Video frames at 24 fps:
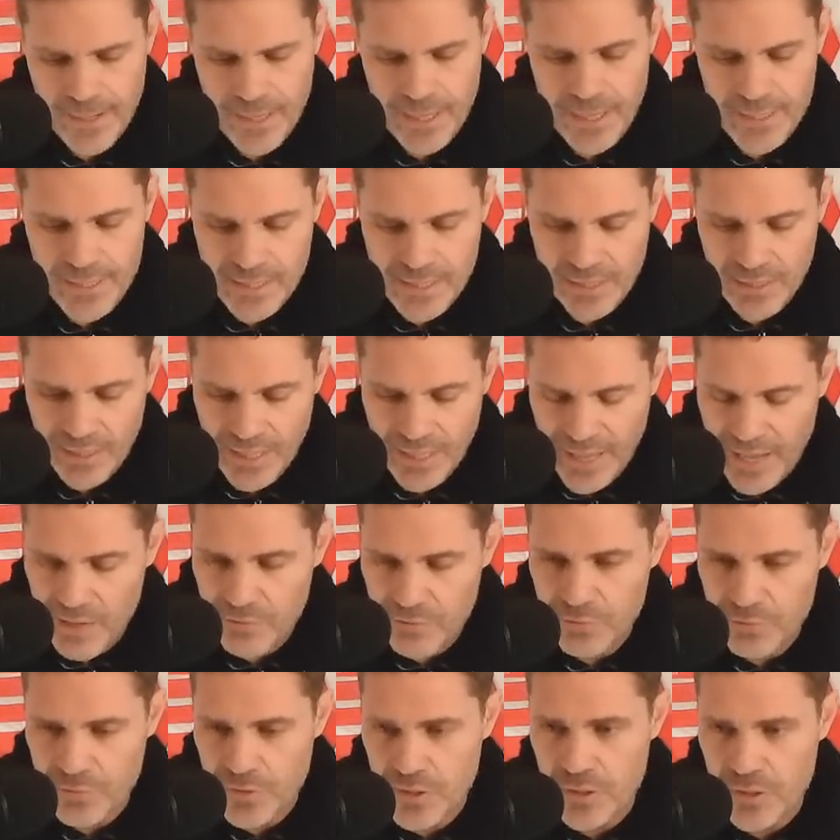and it
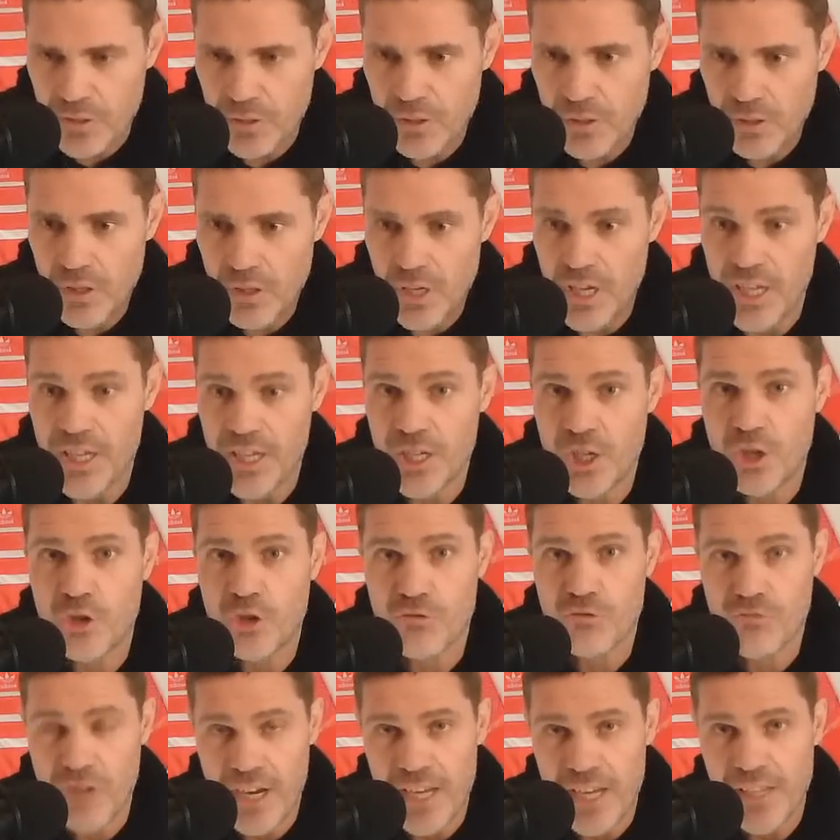left a
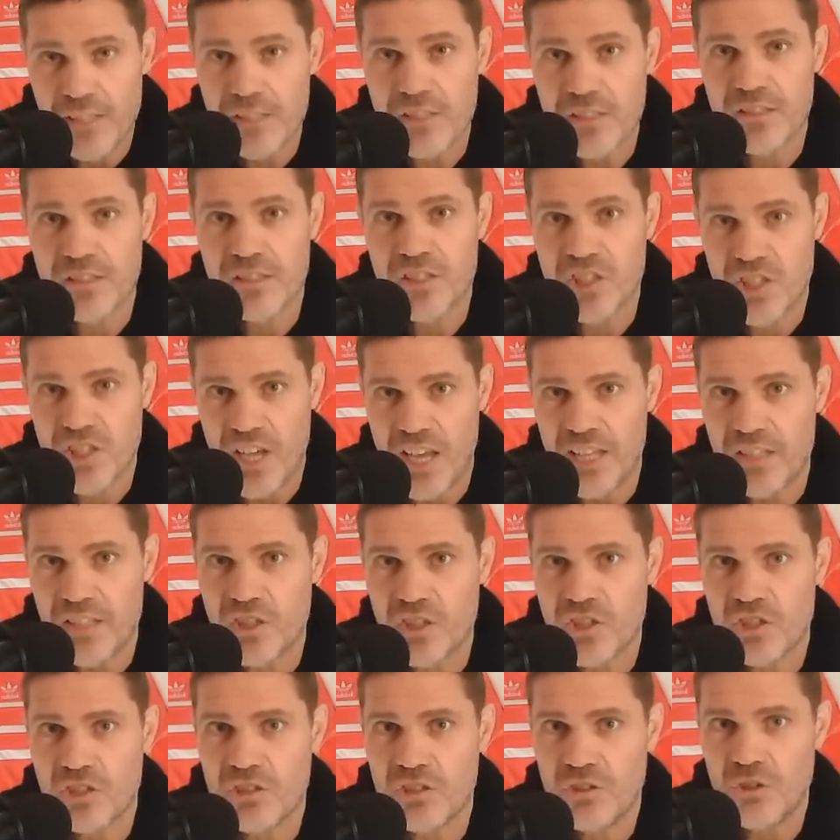great
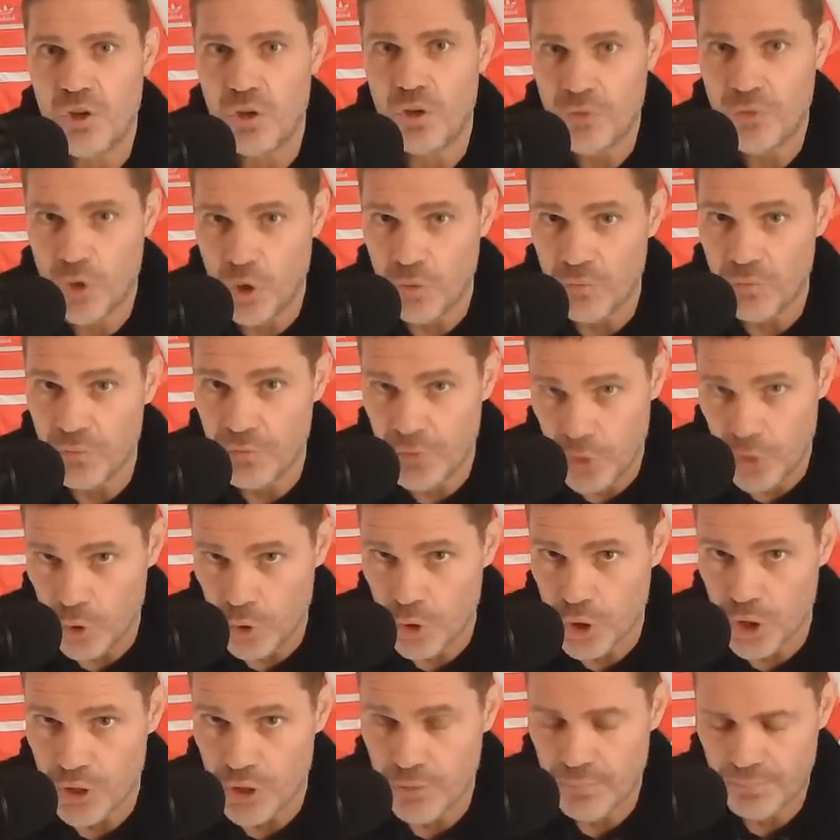sense of
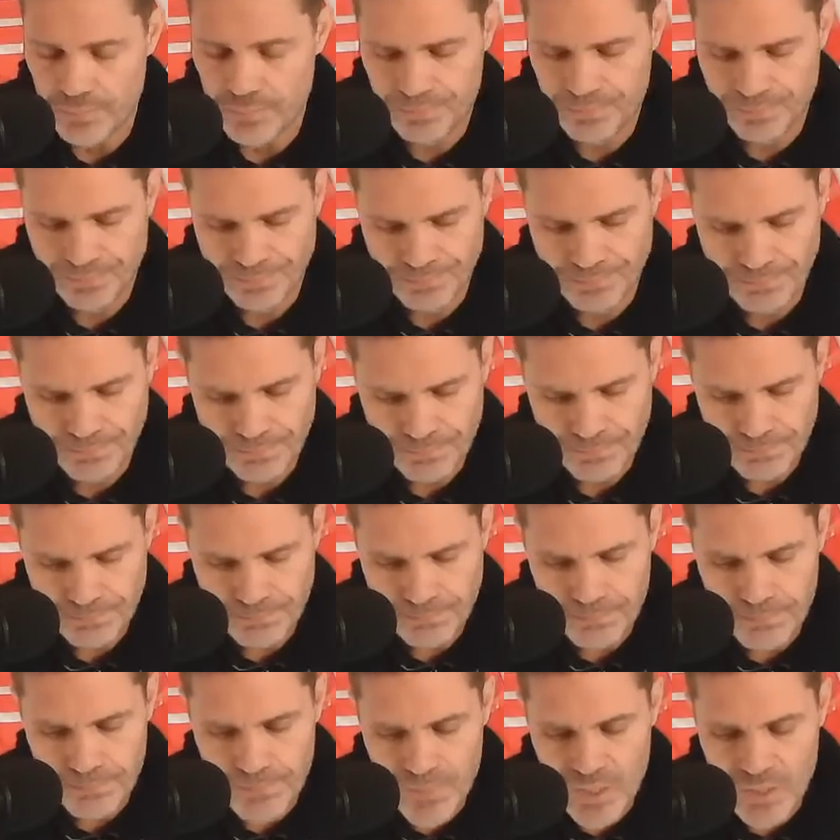confusion.
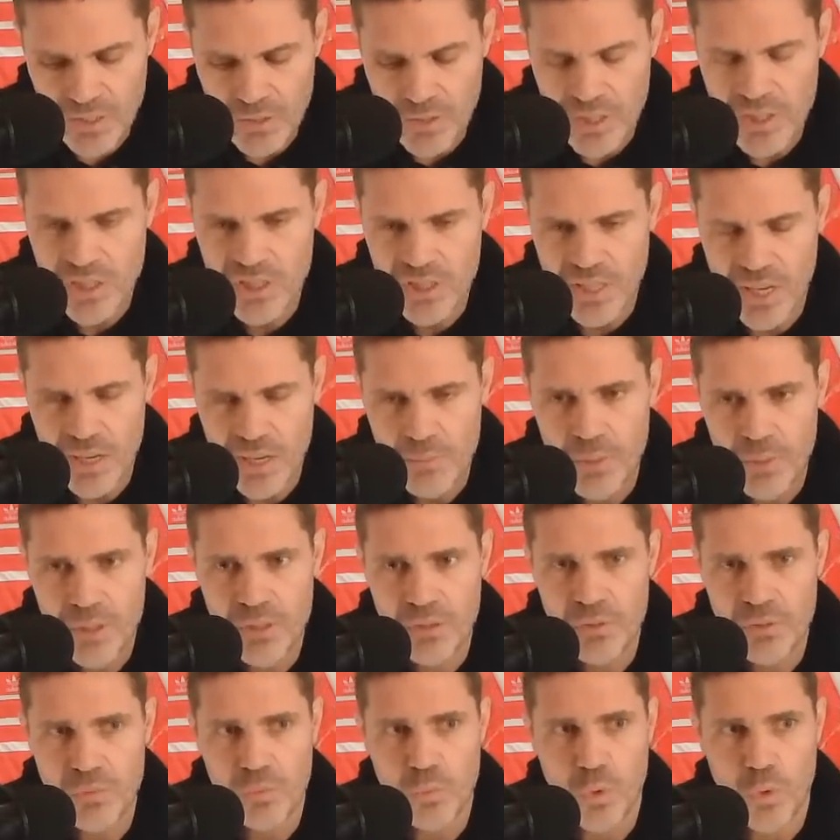The
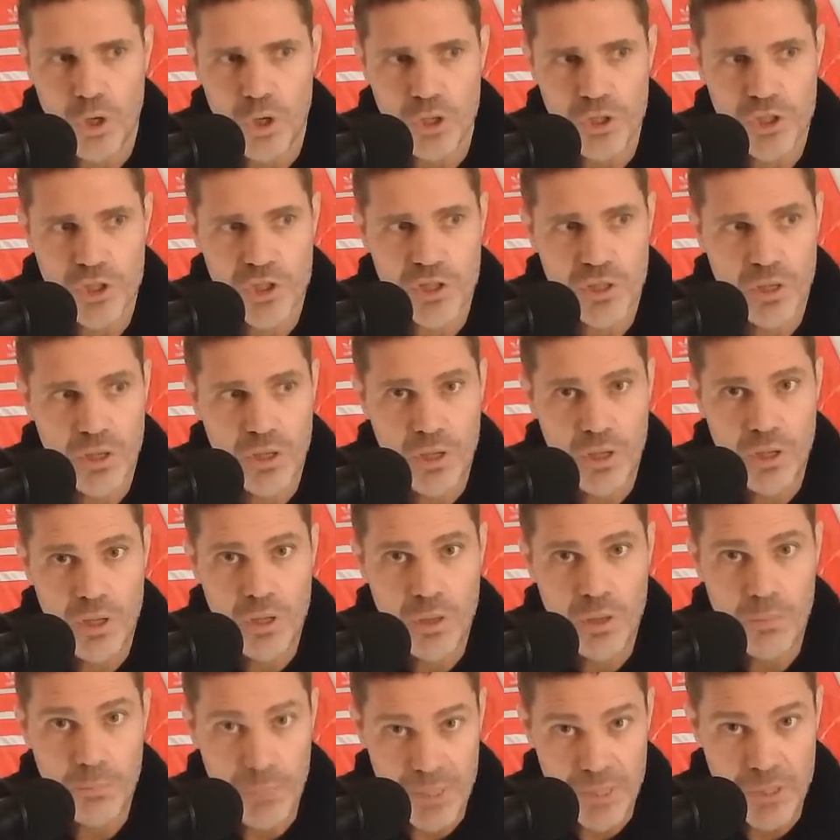statement was
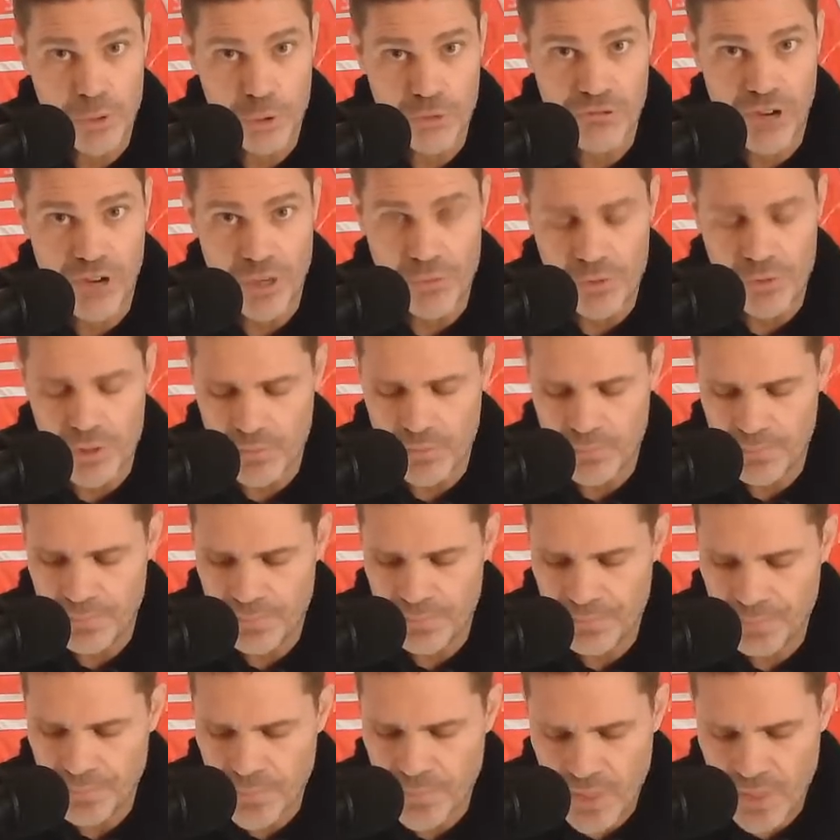middle ground.
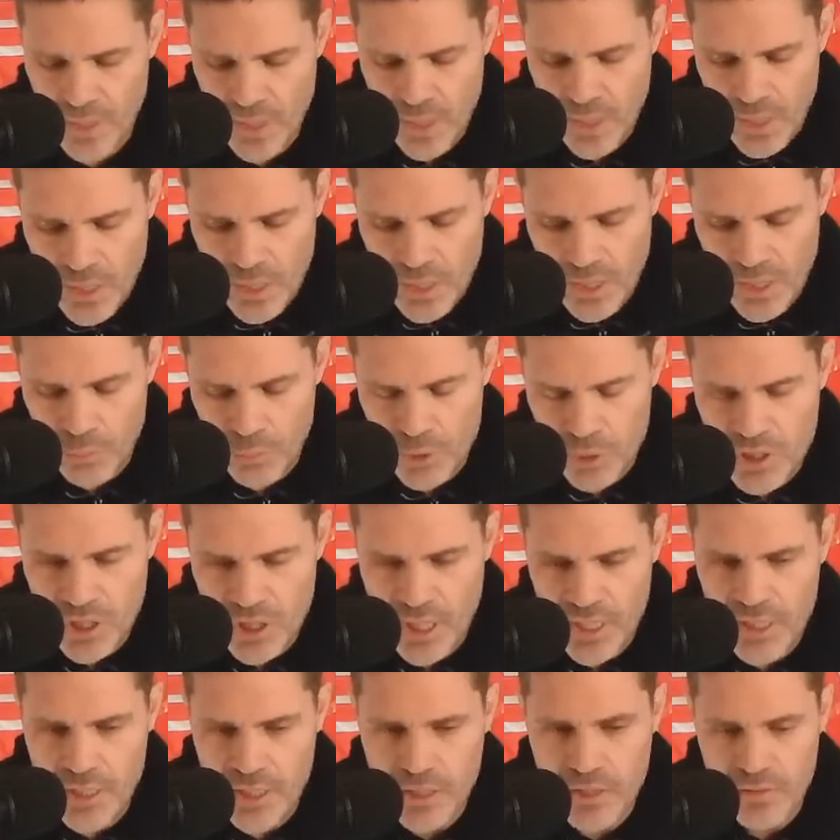It was
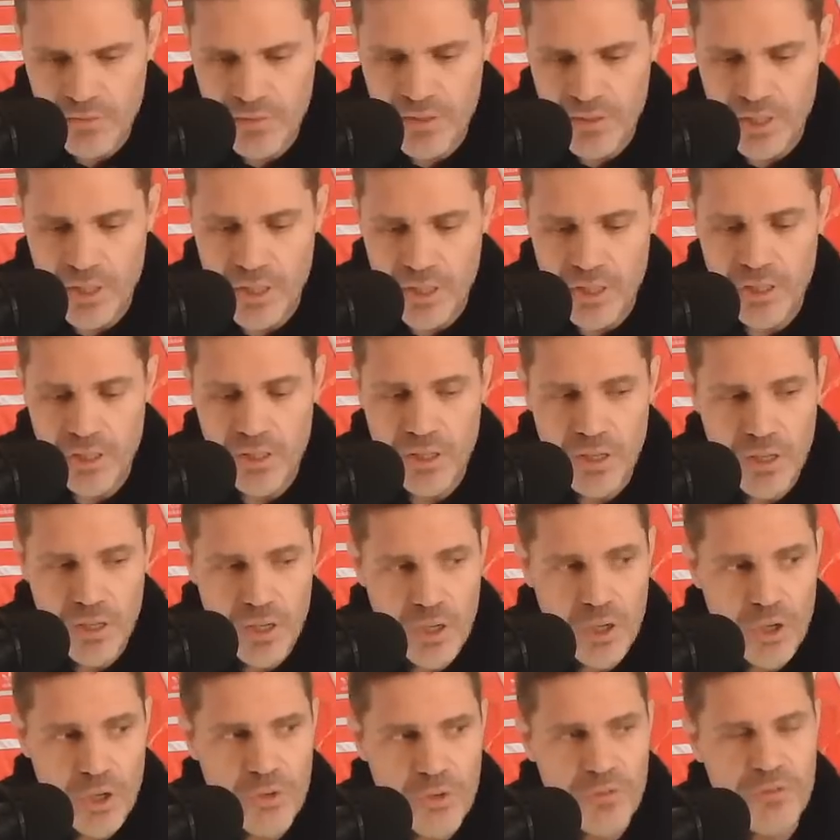like the
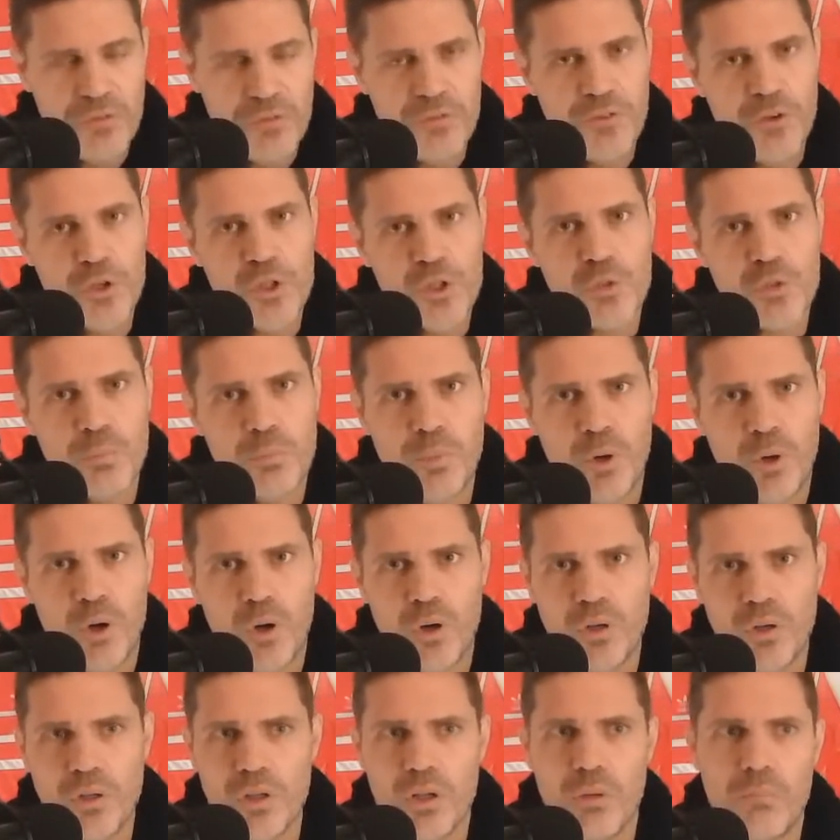
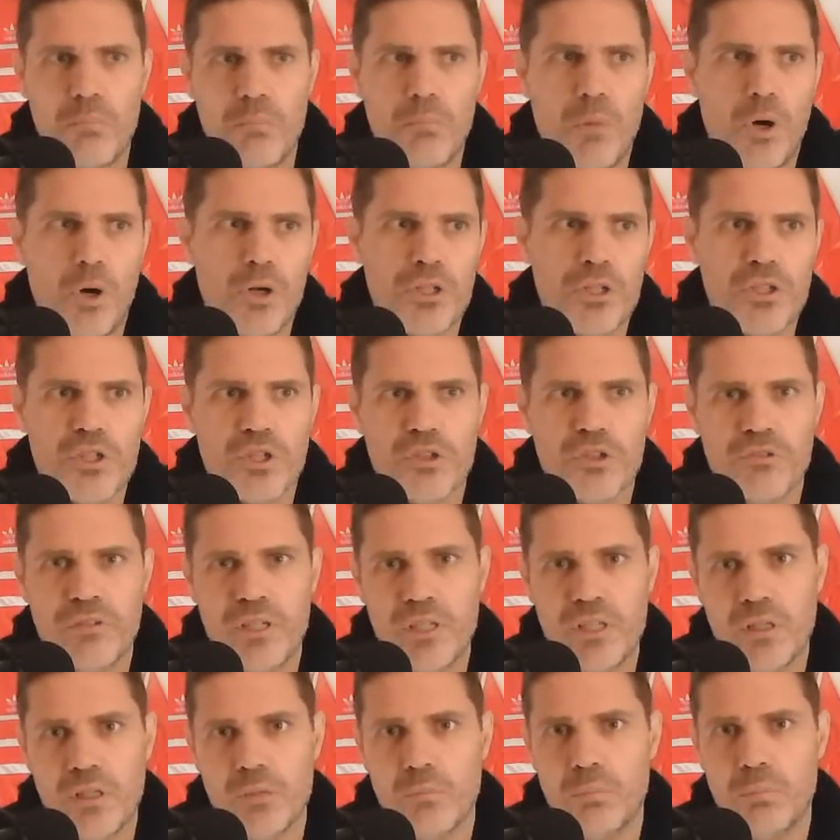football
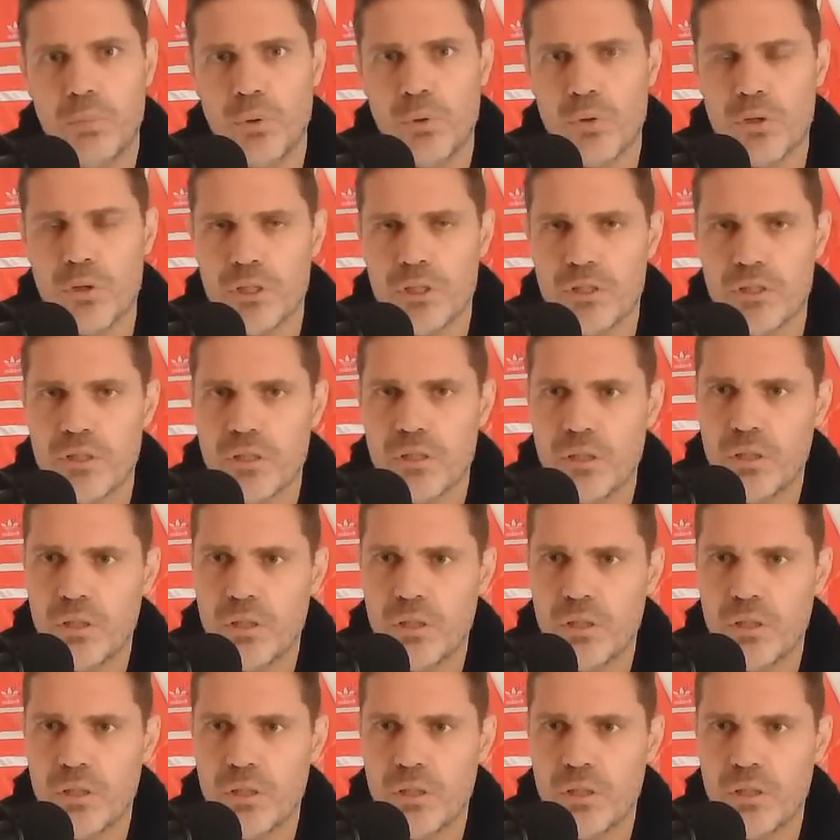monitoring board.